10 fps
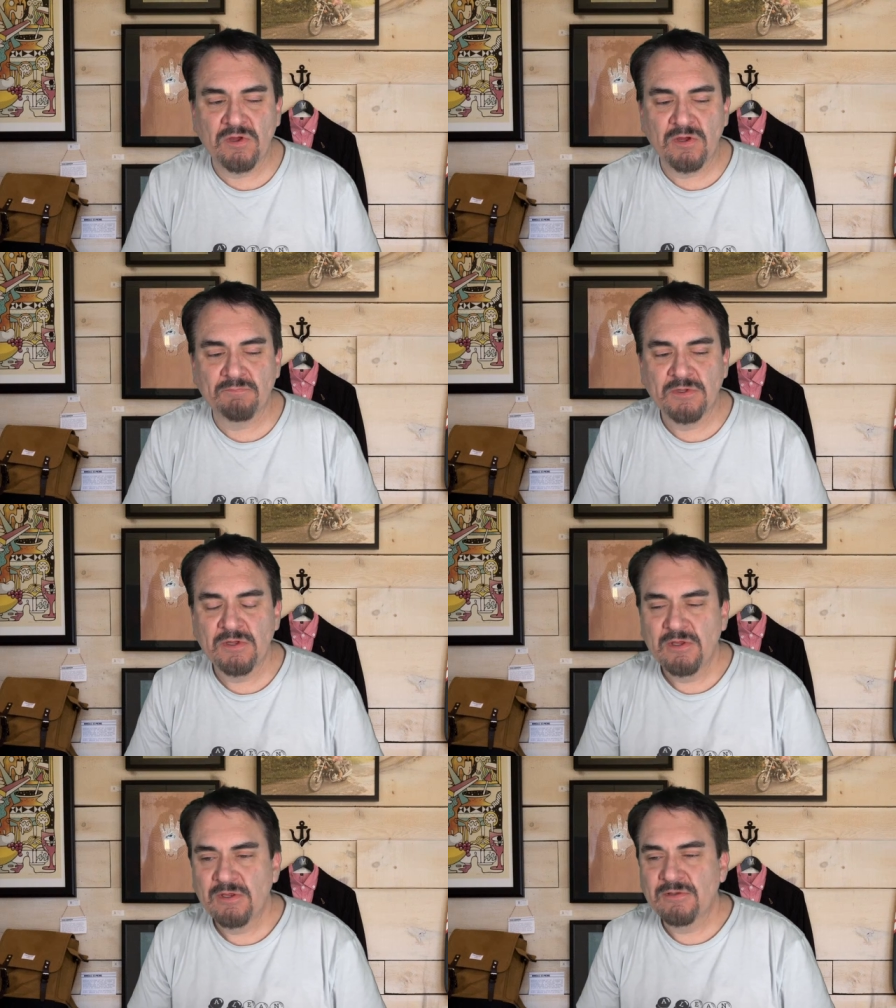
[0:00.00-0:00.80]

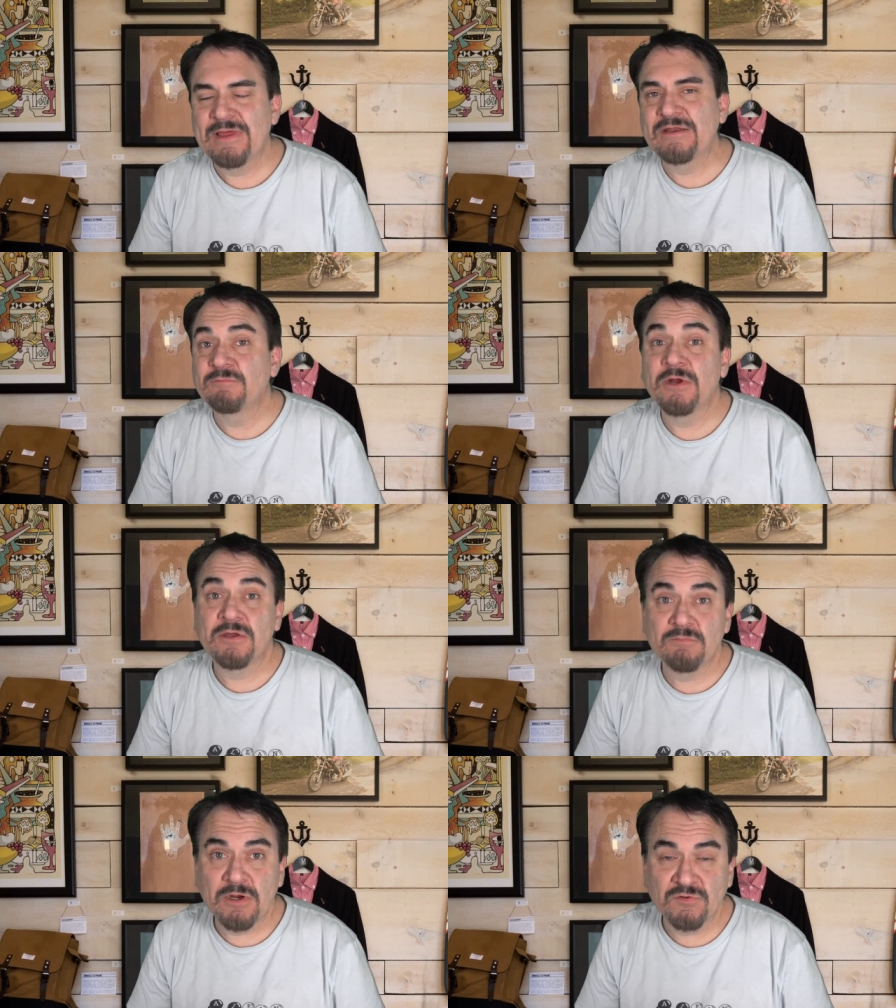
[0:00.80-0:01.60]
Latin
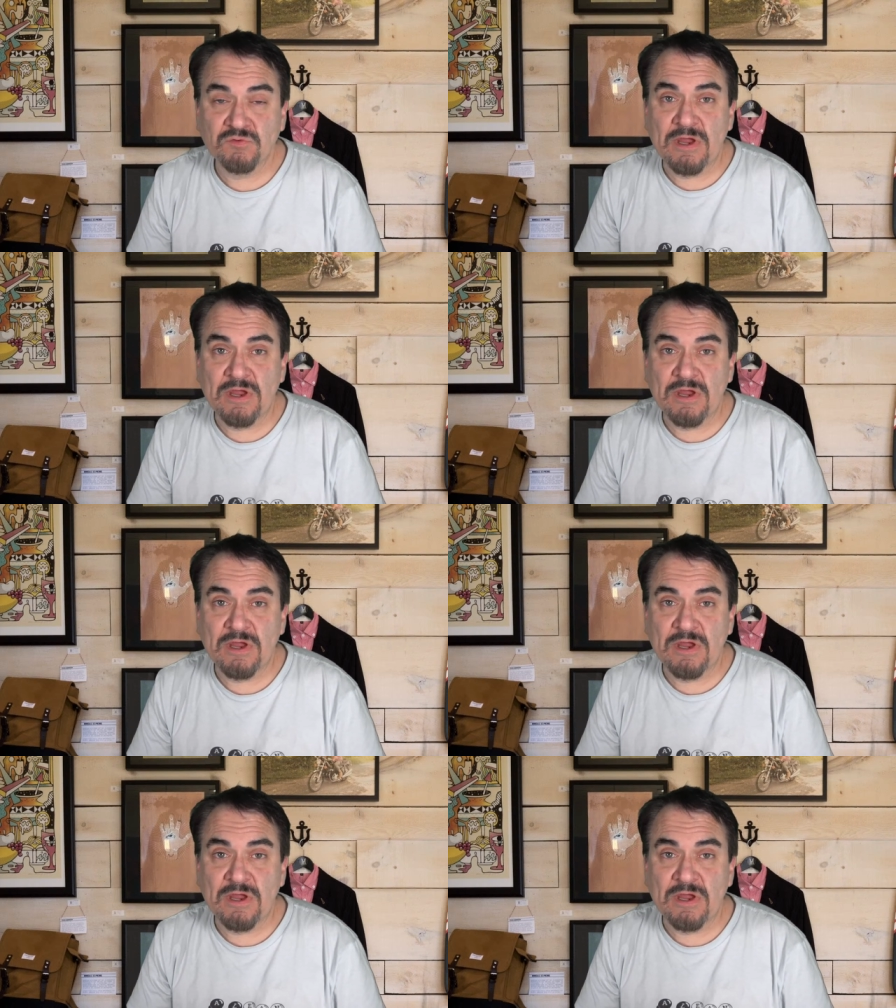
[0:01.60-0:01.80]
American markets.